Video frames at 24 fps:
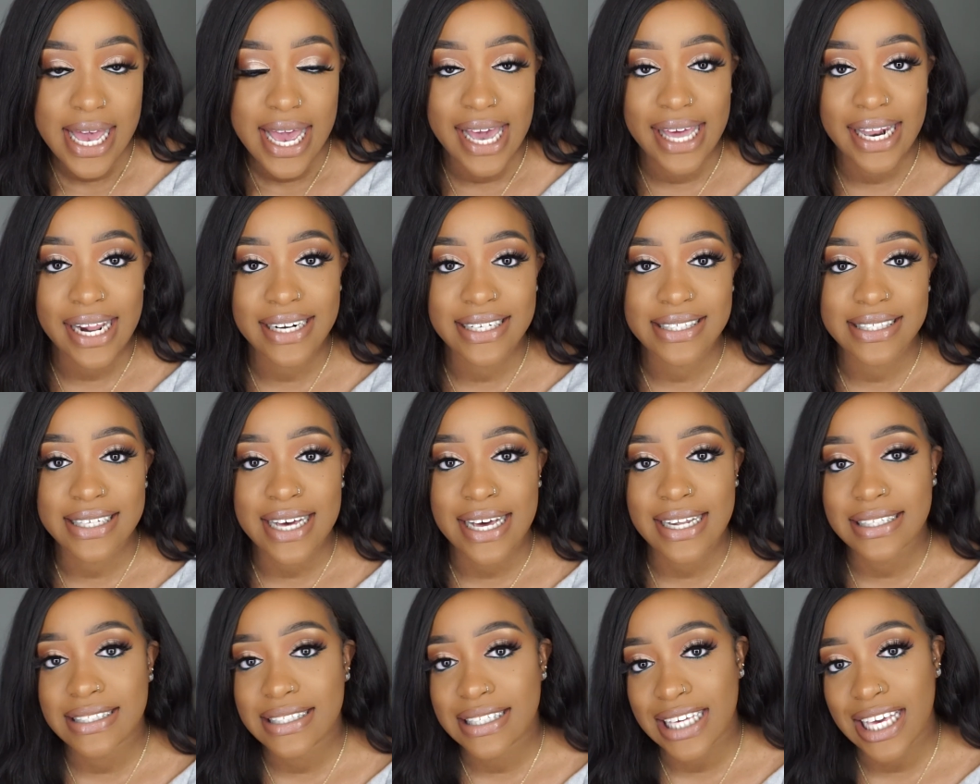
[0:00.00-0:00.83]
and I
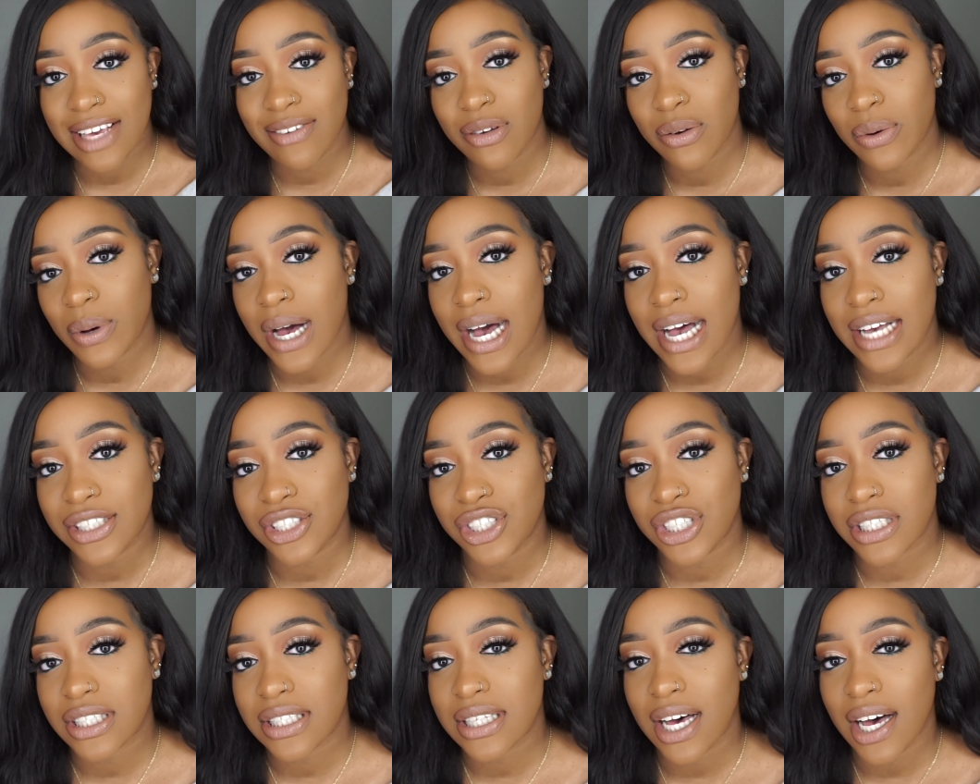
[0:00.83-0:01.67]
decided to give you guys
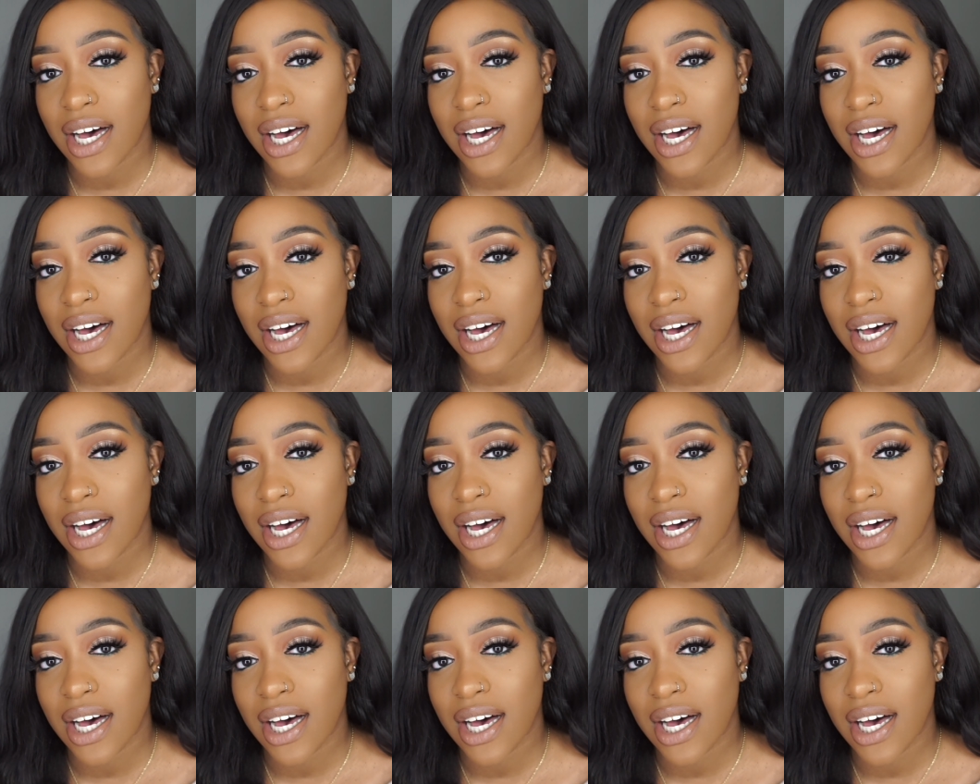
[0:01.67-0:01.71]
just an